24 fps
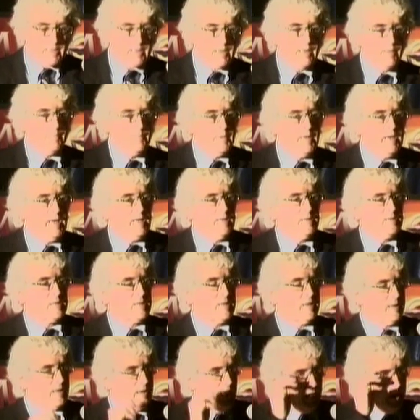it means
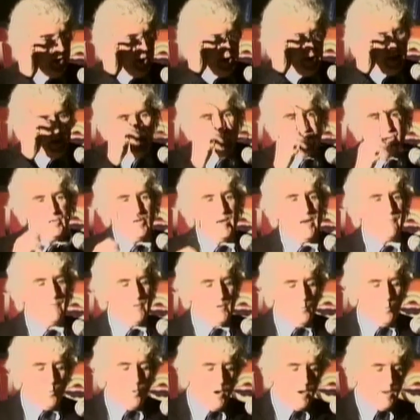that each and
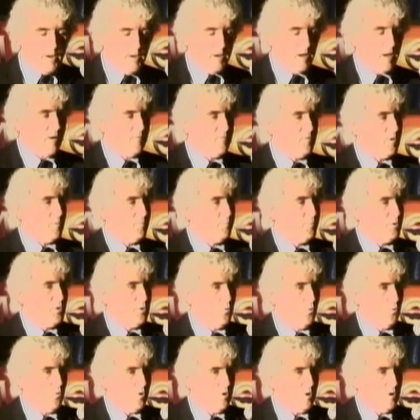every one of the
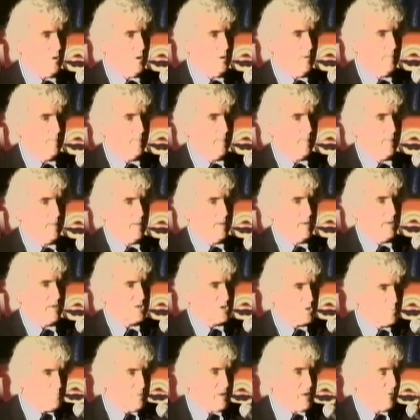pure
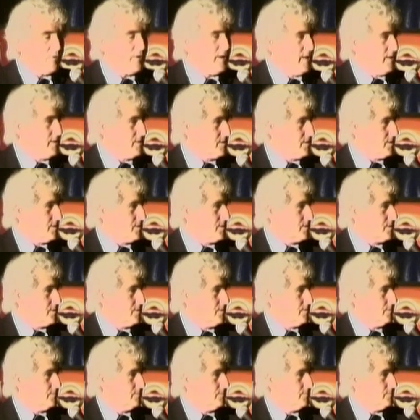
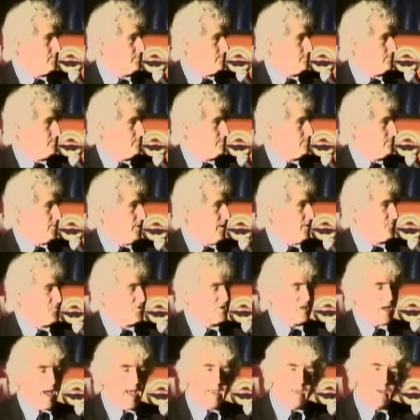experiences of
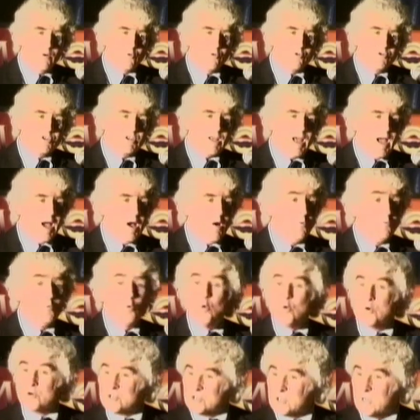sight or sound
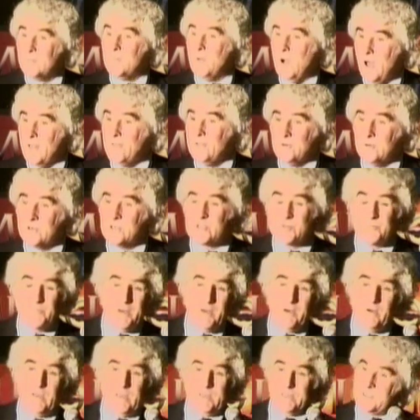or some other
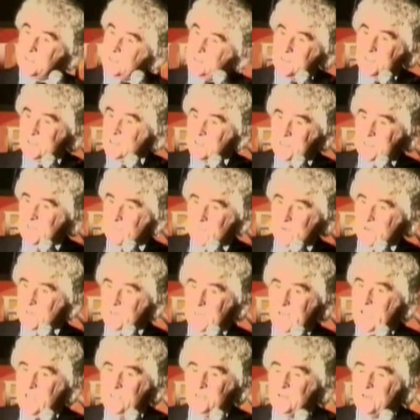experience, it's a different
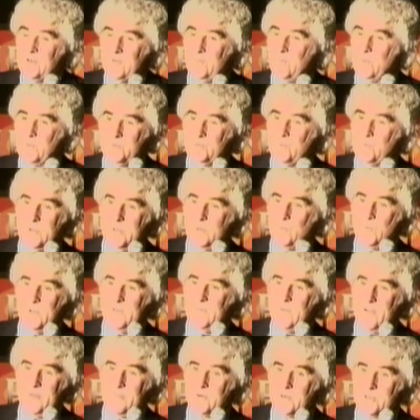nature of that
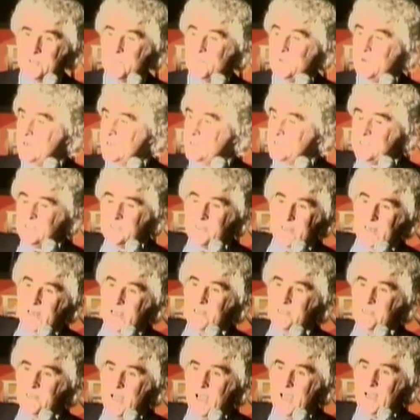we've ever experienced in the
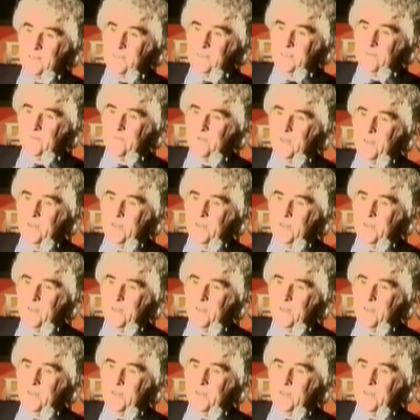next octave,